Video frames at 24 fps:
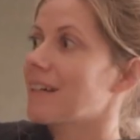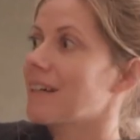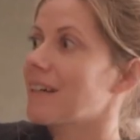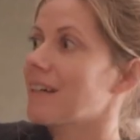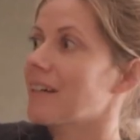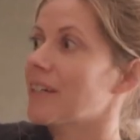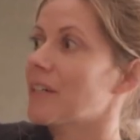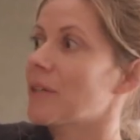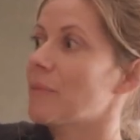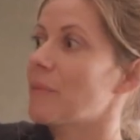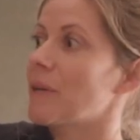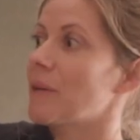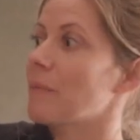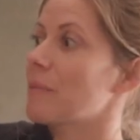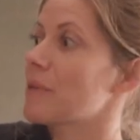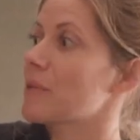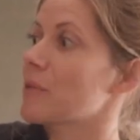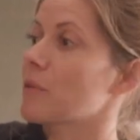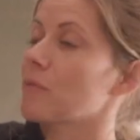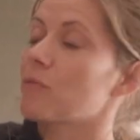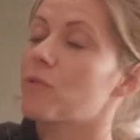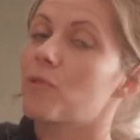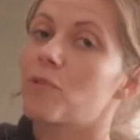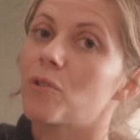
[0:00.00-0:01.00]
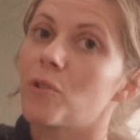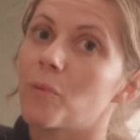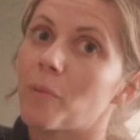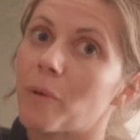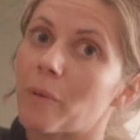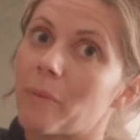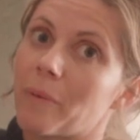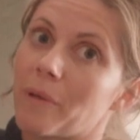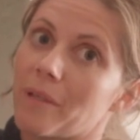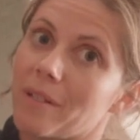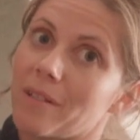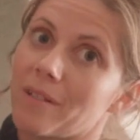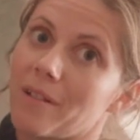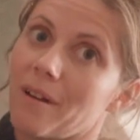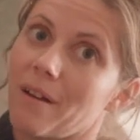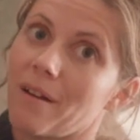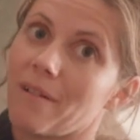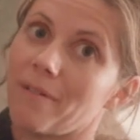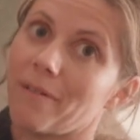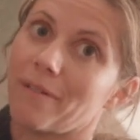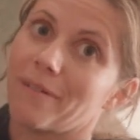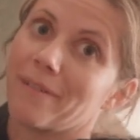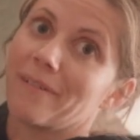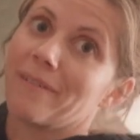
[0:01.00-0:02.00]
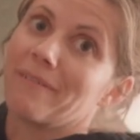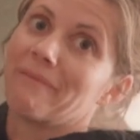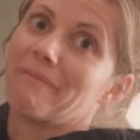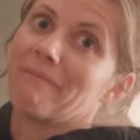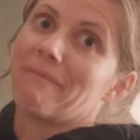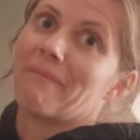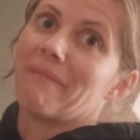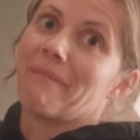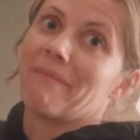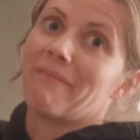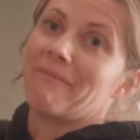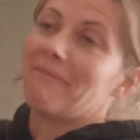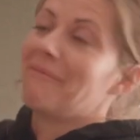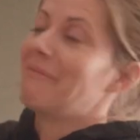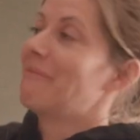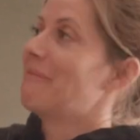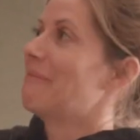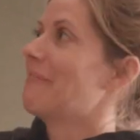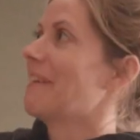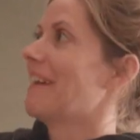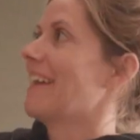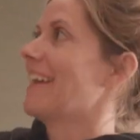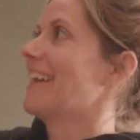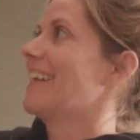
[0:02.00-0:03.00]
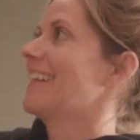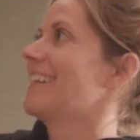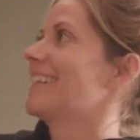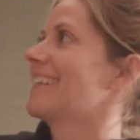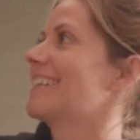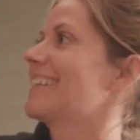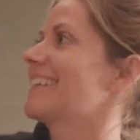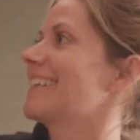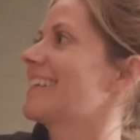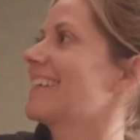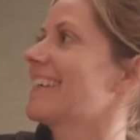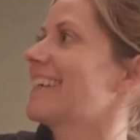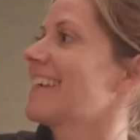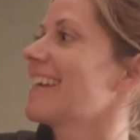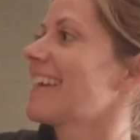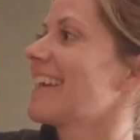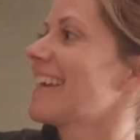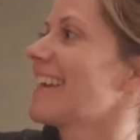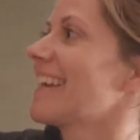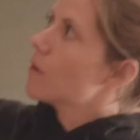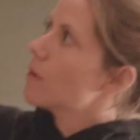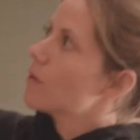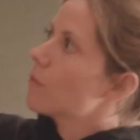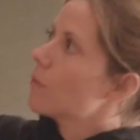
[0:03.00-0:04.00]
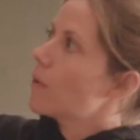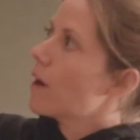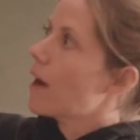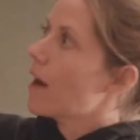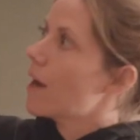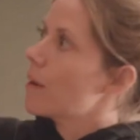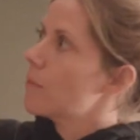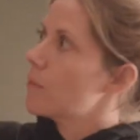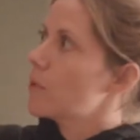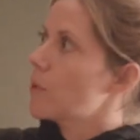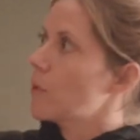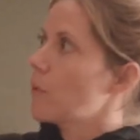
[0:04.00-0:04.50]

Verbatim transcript: I'm gonna make myself super pissed off. But what I'm